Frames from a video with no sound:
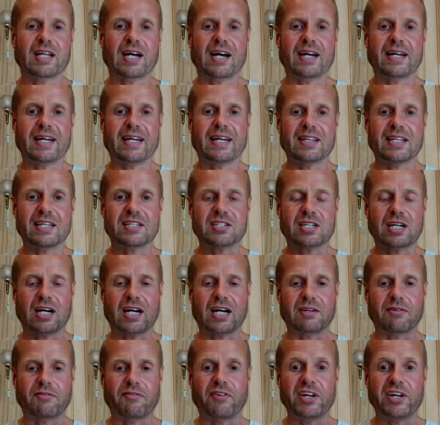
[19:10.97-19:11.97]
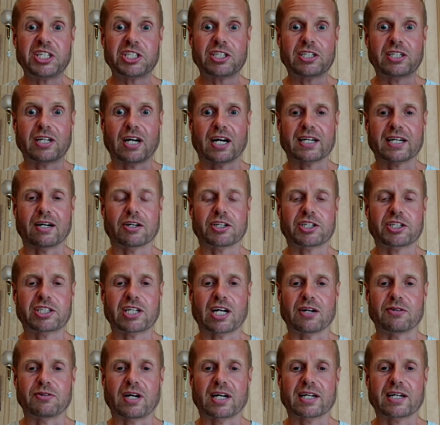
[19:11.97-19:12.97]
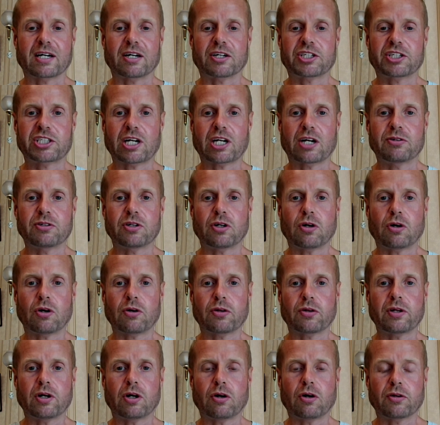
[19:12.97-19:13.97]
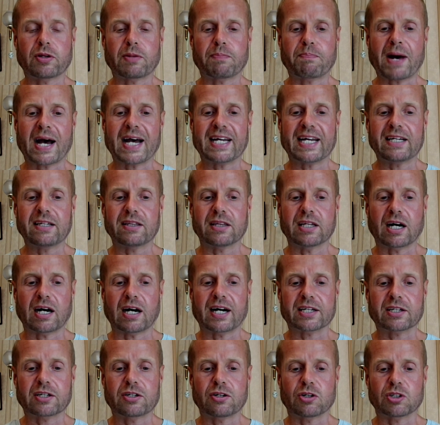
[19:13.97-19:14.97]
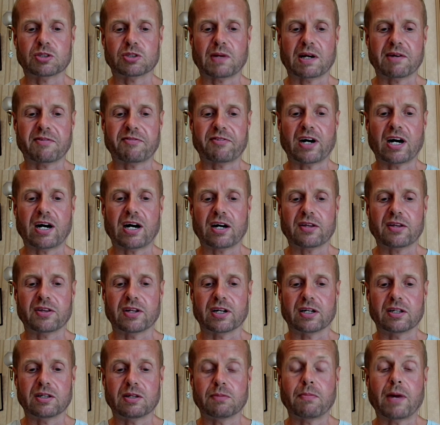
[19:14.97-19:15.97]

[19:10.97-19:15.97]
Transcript: like in this kind of vision I got shown, I got shown all all the pain that I caused my father,